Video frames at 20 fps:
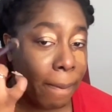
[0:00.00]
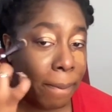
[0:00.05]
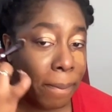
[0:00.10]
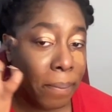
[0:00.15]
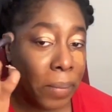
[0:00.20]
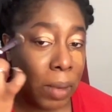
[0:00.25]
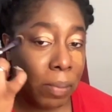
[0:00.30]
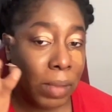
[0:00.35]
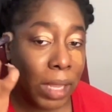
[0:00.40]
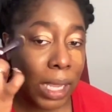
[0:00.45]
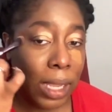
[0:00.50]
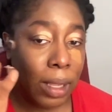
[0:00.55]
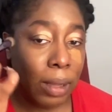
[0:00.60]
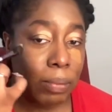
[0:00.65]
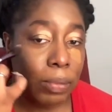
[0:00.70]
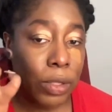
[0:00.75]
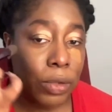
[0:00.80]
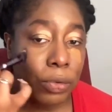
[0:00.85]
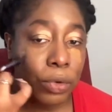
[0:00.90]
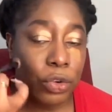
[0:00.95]
But ma'am,
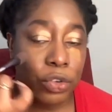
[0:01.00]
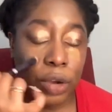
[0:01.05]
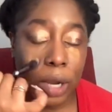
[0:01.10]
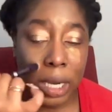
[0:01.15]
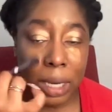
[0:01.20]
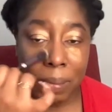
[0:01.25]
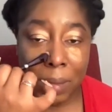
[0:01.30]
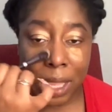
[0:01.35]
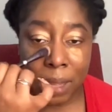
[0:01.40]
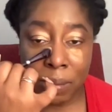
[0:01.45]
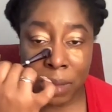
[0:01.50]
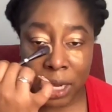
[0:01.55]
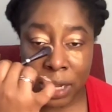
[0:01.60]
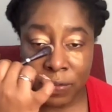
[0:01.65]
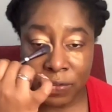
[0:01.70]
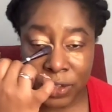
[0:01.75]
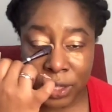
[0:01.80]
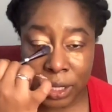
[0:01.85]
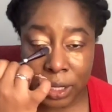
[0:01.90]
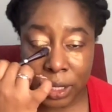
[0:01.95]
you were trying to make money
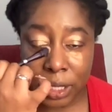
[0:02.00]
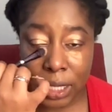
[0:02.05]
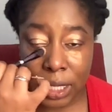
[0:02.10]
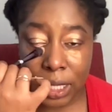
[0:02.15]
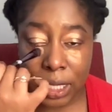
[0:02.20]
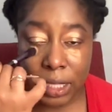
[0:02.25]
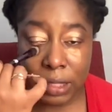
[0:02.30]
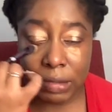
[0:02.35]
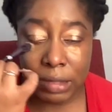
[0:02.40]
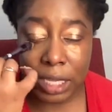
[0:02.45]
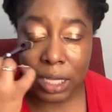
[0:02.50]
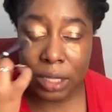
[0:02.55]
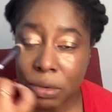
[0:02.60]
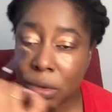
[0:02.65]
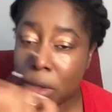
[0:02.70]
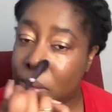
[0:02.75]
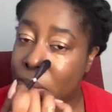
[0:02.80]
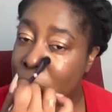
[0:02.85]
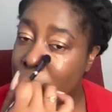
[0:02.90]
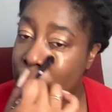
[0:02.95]
for your kids. Now
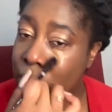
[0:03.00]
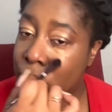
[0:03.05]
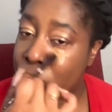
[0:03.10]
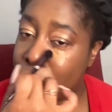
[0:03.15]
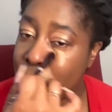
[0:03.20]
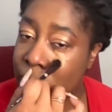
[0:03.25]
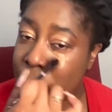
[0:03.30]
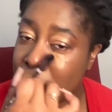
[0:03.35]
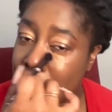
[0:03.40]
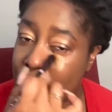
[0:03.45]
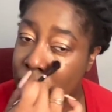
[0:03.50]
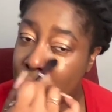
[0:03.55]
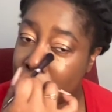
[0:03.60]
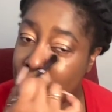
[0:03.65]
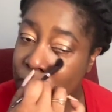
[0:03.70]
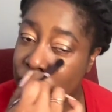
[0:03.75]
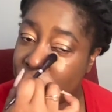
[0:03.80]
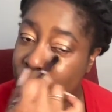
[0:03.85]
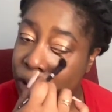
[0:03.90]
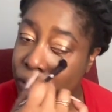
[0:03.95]
going to be in prison.
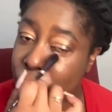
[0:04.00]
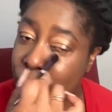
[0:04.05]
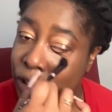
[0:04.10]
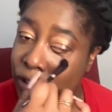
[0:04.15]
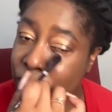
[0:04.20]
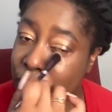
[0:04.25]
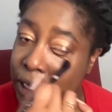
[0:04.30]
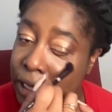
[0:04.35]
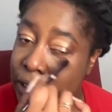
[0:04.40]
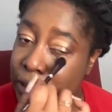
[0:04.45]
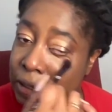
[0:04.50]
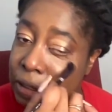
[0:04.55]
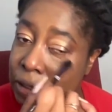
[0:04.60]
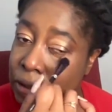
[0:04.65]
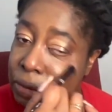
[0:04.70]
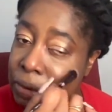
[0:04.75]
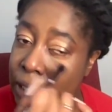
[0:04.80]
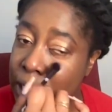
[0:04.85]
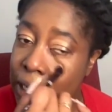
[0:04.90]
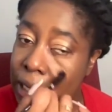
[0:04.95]
What your, what your kids going to
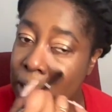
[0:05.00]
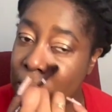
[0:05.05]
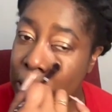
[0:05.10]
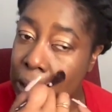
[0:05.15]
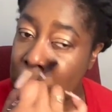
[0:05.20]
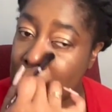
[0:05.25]
do now?